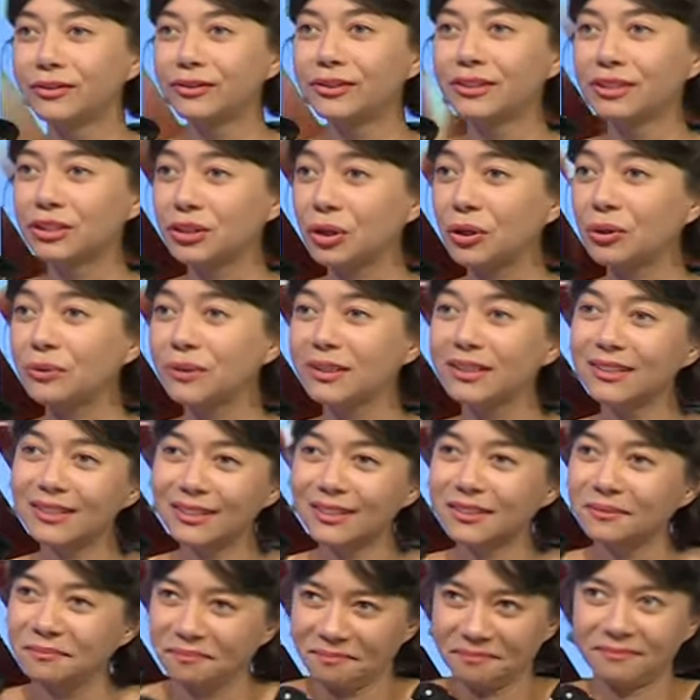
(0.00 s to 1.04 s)
It's
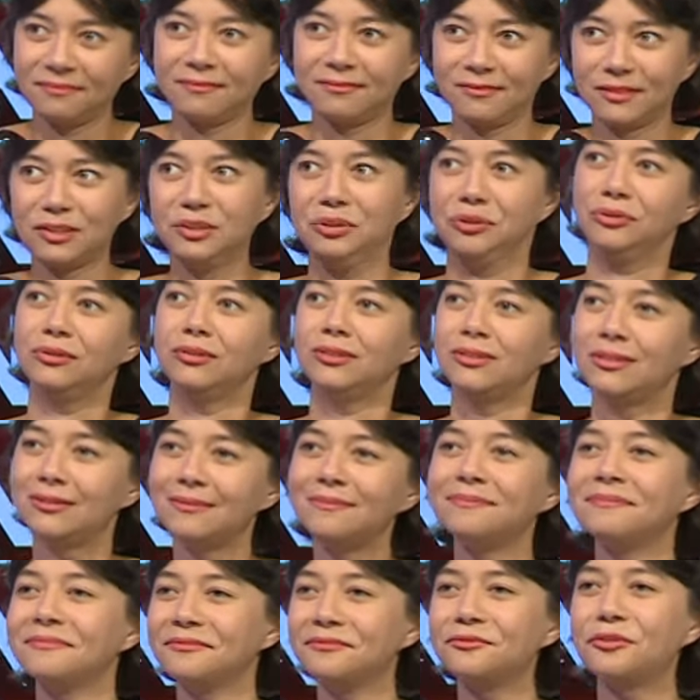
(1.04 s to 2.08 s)
always good
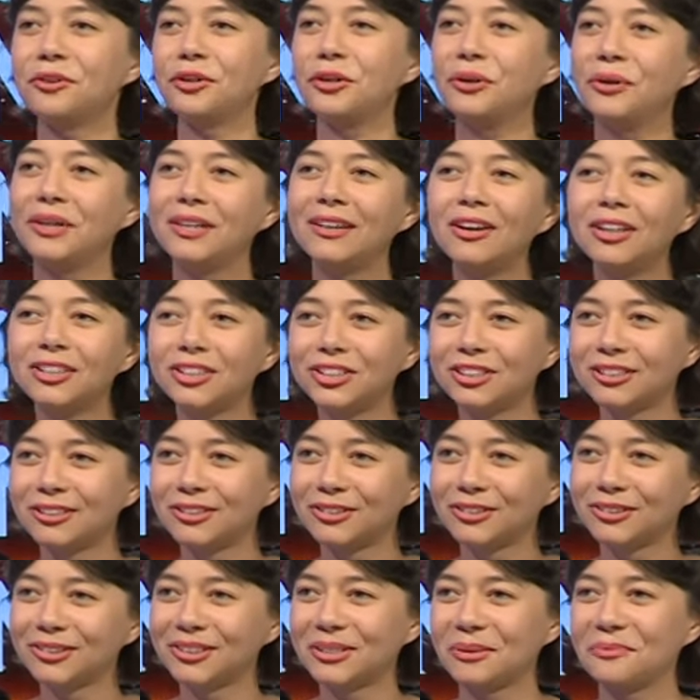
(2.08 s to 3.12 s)
for your energy to
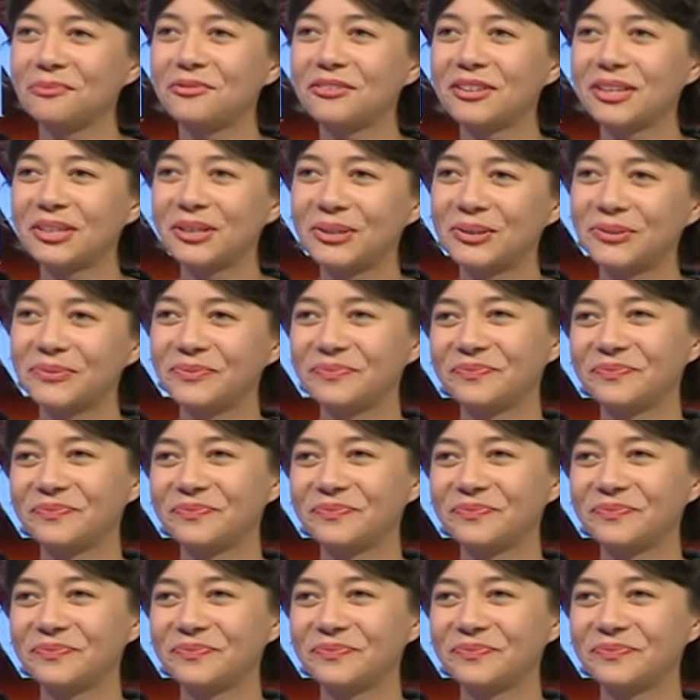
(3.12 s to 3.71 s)
do something new.